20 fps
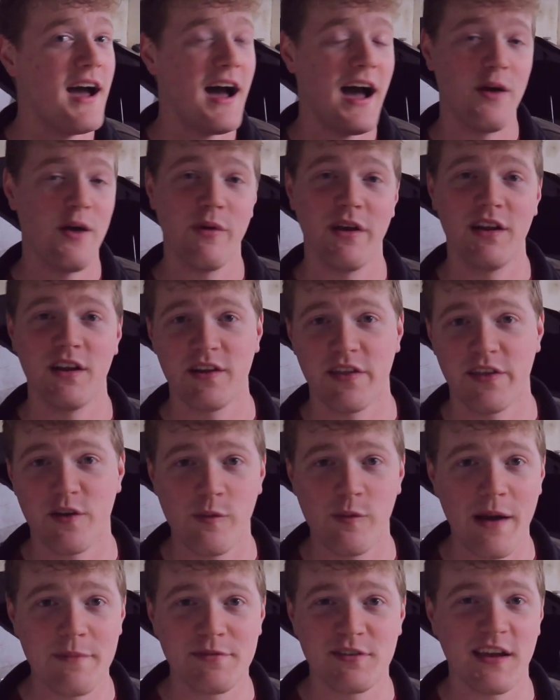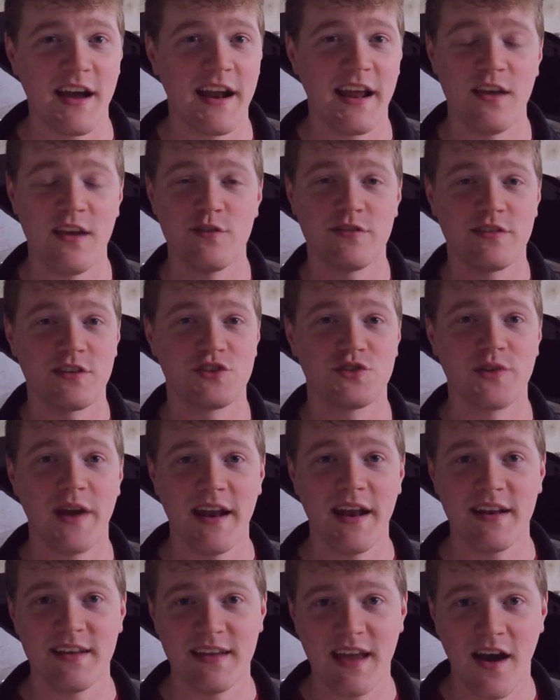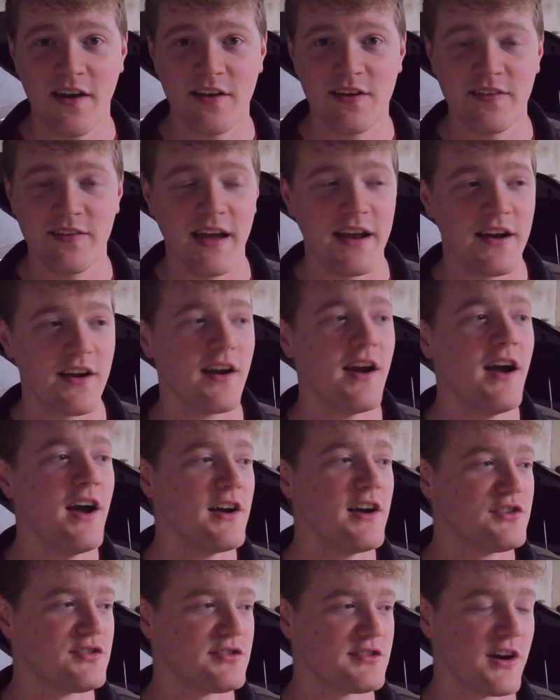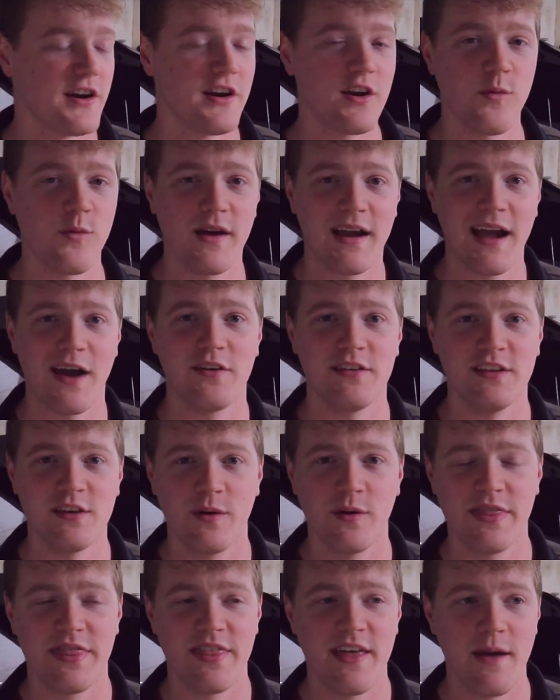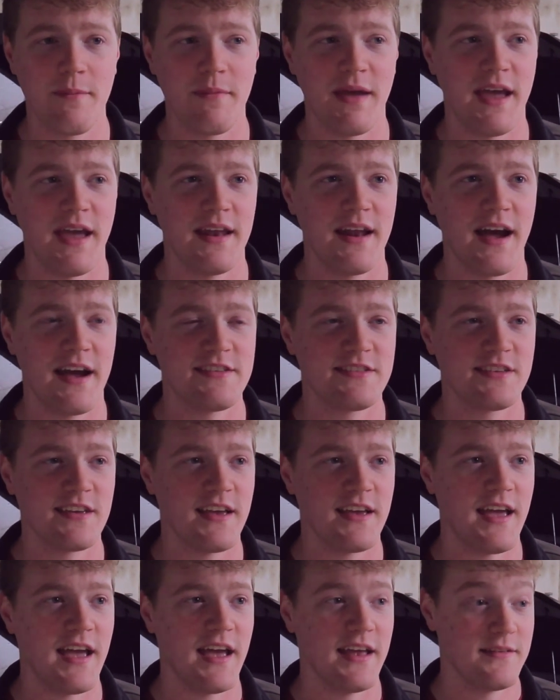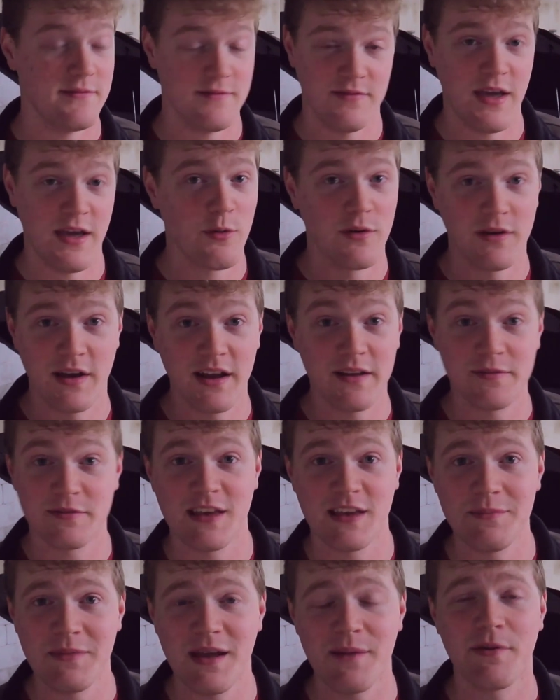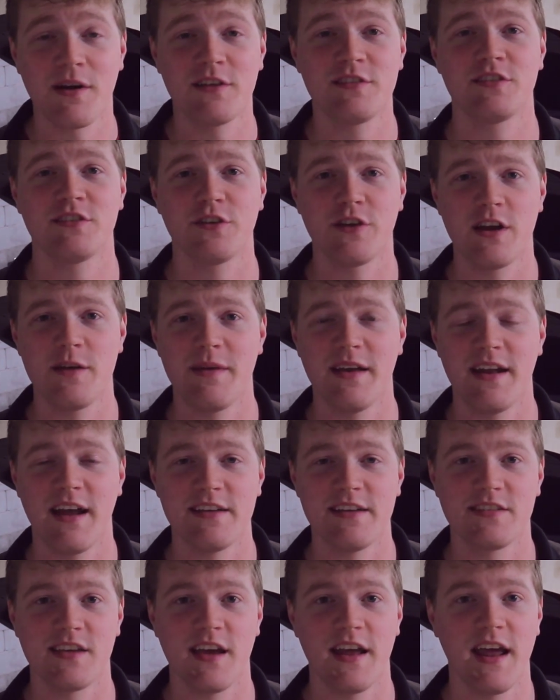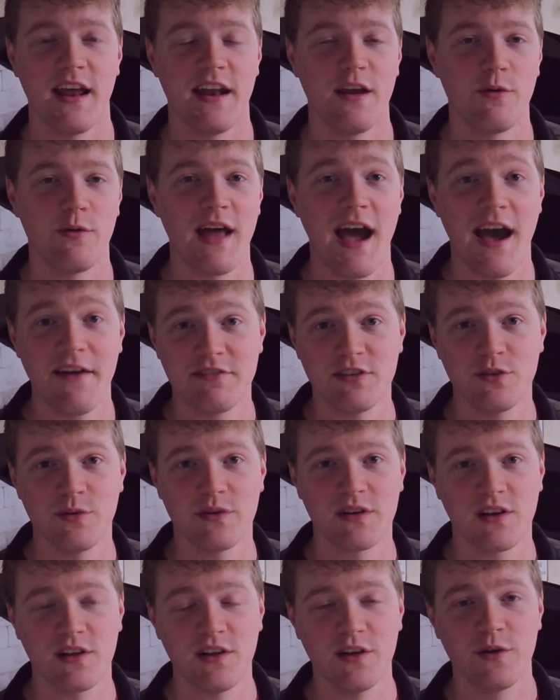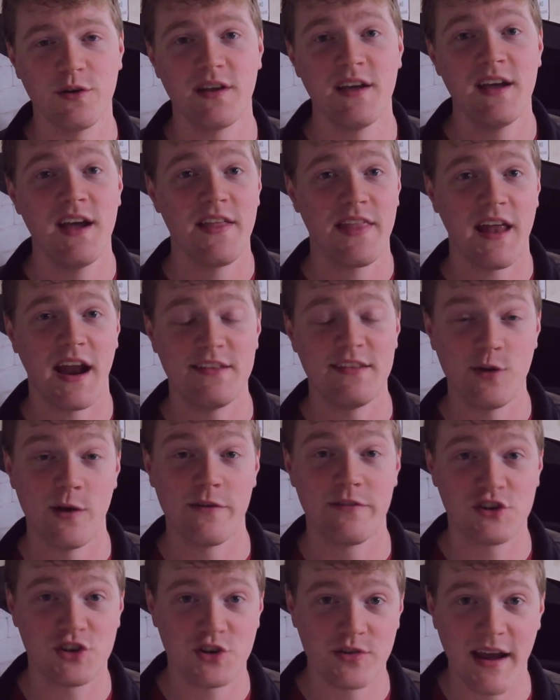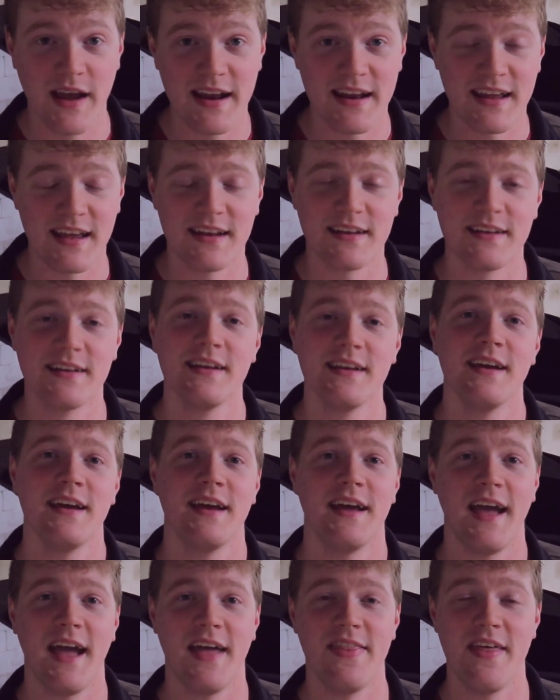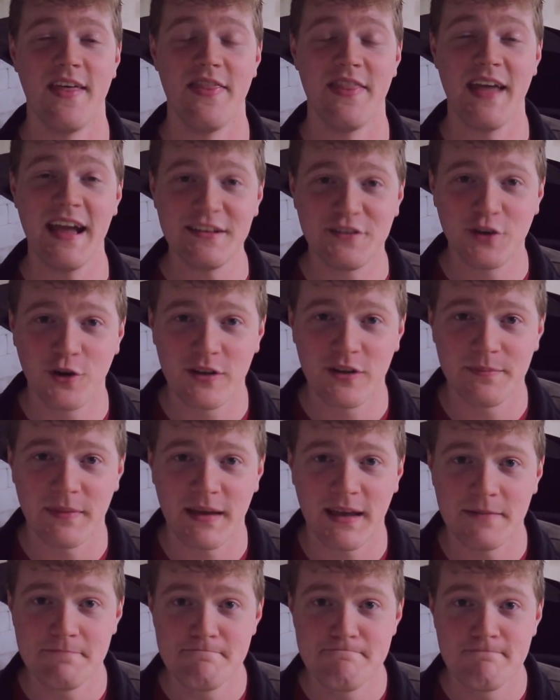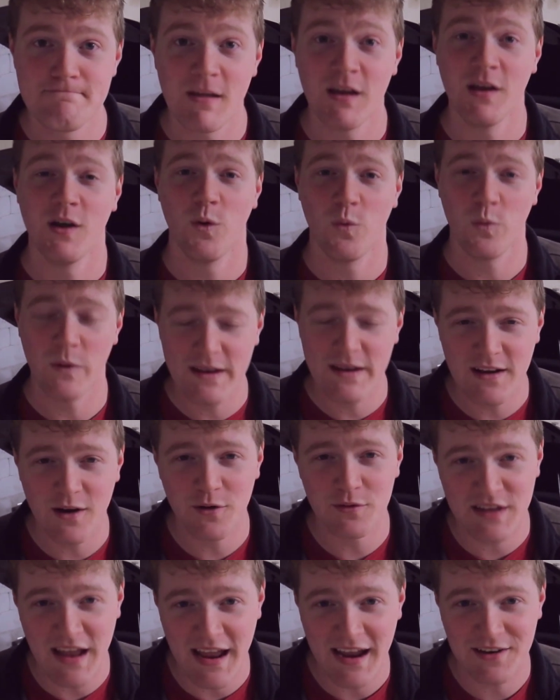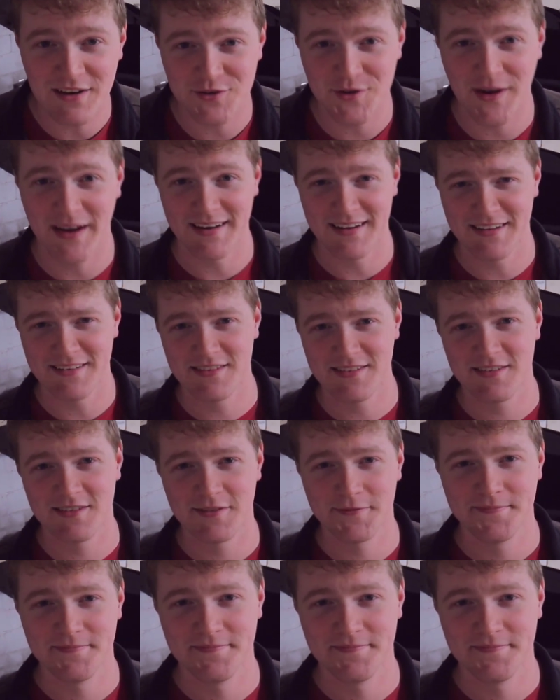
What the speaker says: I went onto their website, I used their trade-in calculator, started to work out a deal with them, and I said, and they were gonna send me a purchase agreement, and I said, and it would have to include that I do have a trade-in. And then they told me, we don't take trade-ins.